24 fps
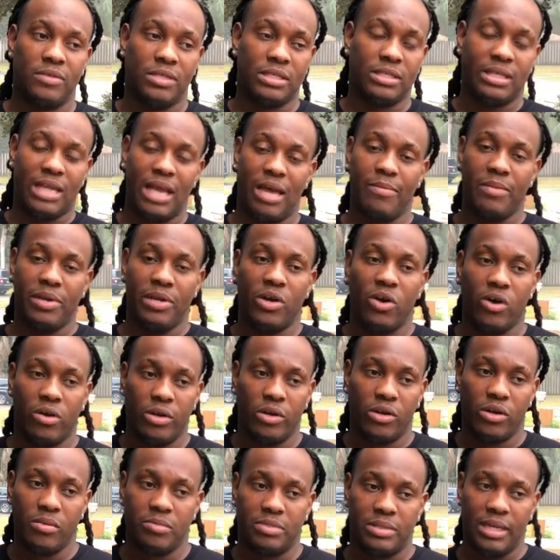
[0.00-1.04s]
Just let me know, you
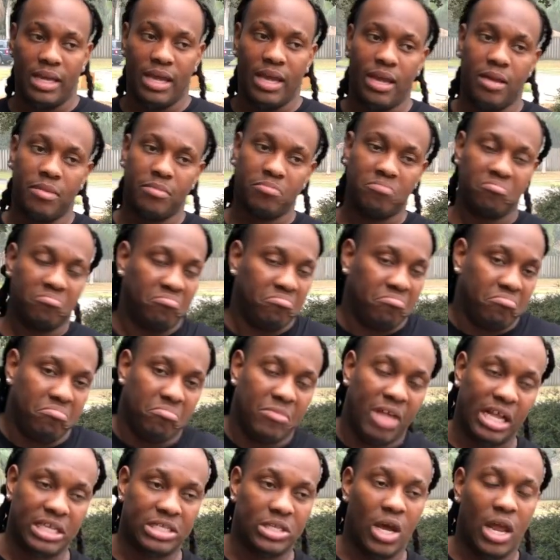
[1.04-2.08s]
know what I'm saying?
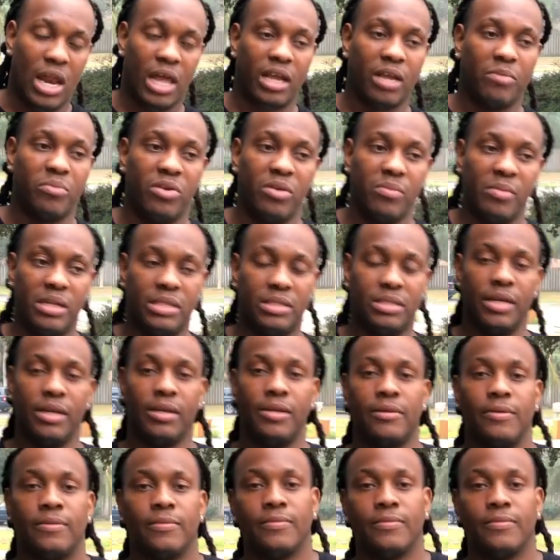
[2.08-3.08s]
That's all I can pretty much say.